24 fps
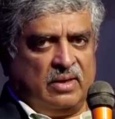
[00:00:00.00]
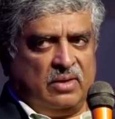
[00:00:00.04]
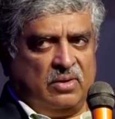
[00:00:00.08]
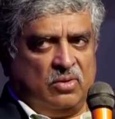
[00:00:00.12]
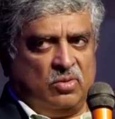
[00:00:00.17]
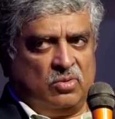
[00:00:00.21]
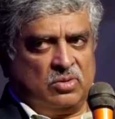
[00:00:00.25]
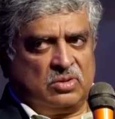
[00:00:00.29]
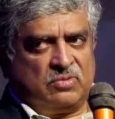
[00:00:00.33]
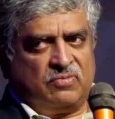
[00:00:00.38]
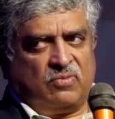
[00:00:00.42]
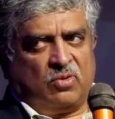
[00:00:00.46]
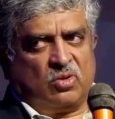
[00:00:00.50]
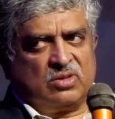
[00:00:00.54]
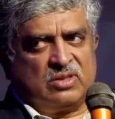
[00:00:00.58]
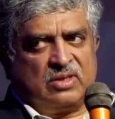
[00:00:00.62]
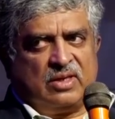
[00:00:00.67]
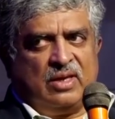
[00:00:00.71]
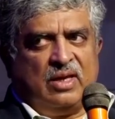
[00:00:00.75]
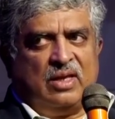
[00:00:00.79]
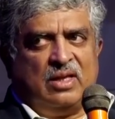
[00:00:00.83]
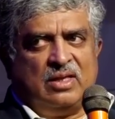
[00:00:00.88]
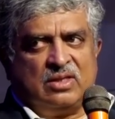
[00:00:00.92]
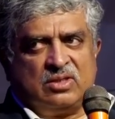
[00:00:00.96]
used for
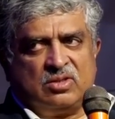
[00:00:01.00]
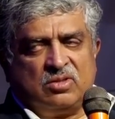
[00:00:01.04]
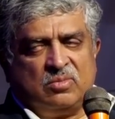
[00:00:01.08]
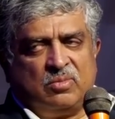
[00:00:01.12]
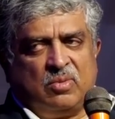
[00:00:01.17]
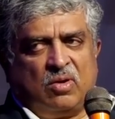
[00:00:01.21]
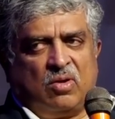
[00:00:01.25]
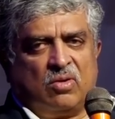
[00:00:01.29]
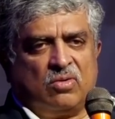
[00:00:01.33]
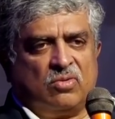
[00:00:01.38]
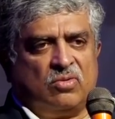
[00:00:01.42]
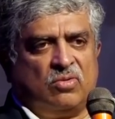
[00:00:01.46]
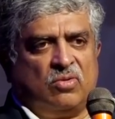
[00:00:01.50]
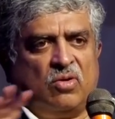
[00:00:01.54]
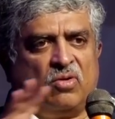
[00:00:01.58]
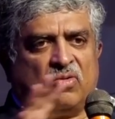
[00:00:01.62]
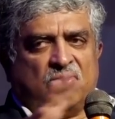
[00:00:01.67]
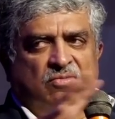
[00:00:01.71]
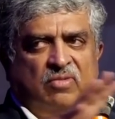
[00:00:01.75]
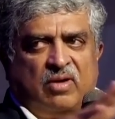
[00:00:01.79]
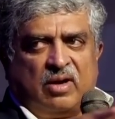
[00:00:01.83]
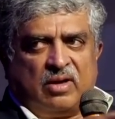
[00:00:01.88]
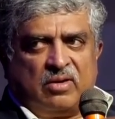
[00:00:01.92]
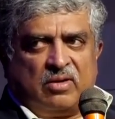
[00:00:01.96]
skills tomorrow
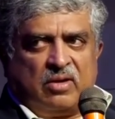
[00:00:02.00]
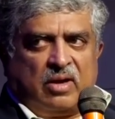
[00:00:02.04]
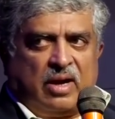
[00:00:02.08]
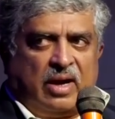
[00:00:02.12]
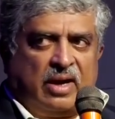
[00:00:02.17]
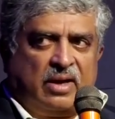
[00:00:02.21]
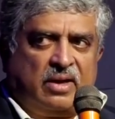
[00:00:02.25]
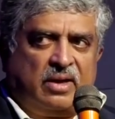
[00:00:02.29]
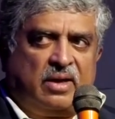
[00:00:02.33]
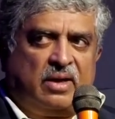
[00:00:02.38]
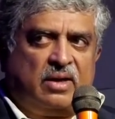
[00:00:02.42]
or for higher